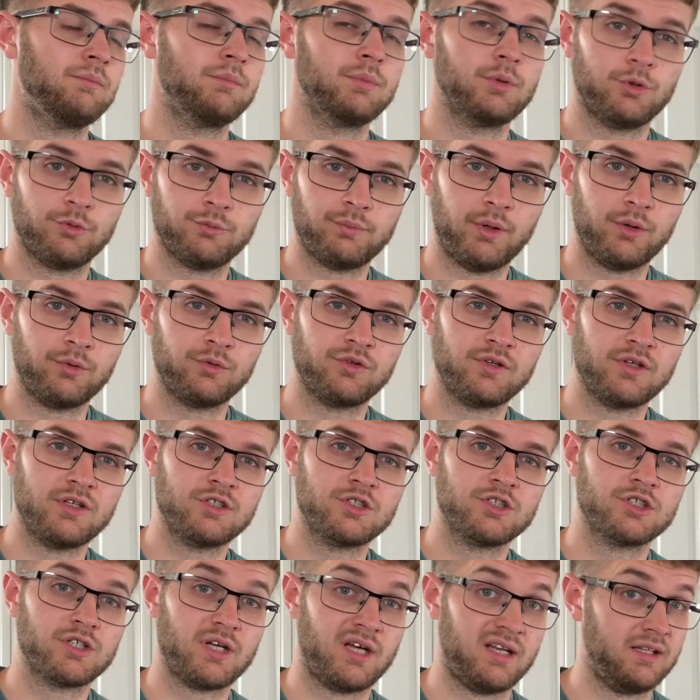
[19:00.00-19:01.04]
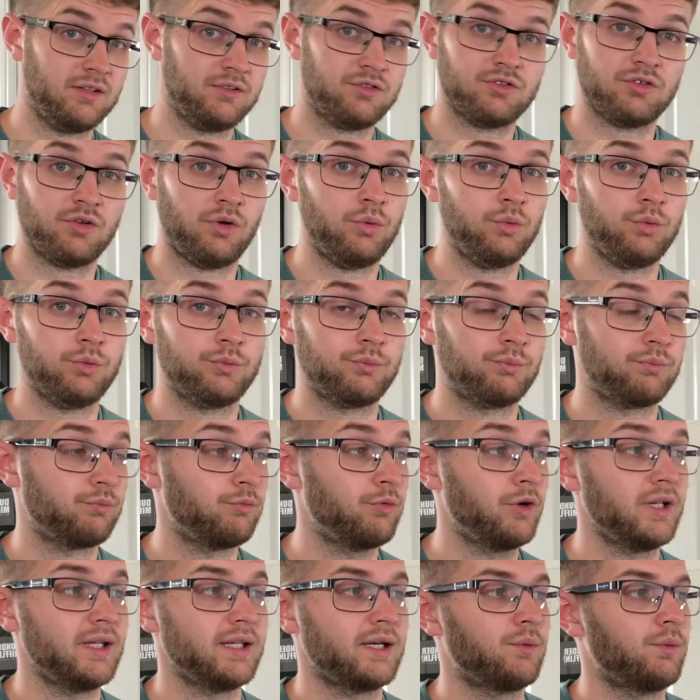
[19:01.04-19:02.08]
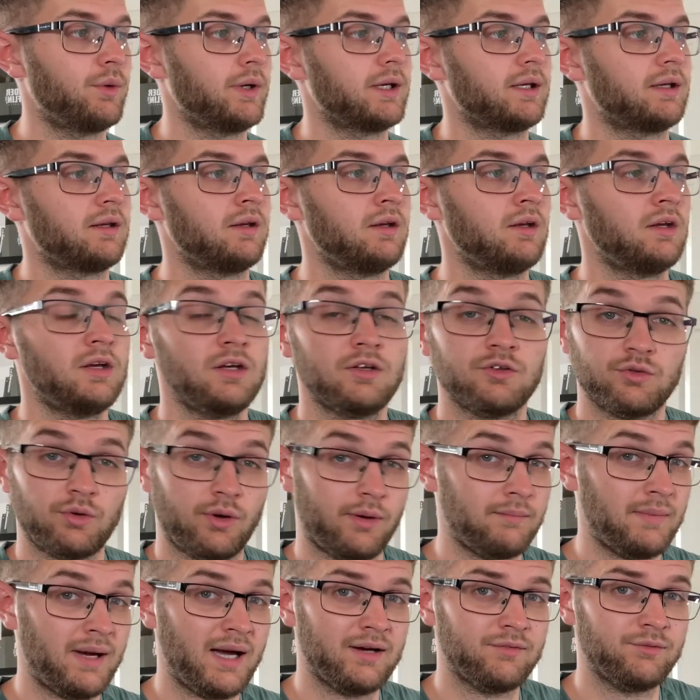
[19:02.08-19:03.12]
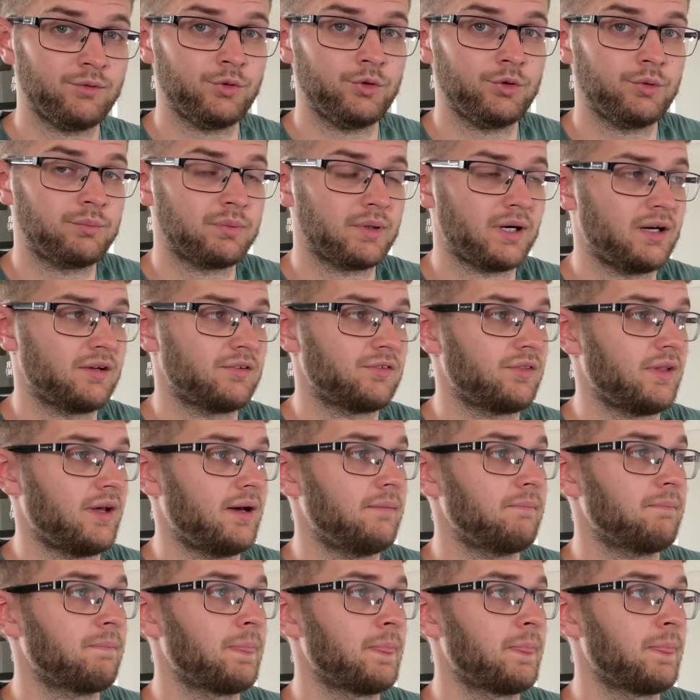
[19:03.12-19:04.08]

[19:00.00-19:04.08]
plus postage, and it sold really quick, so I might have underpriced that,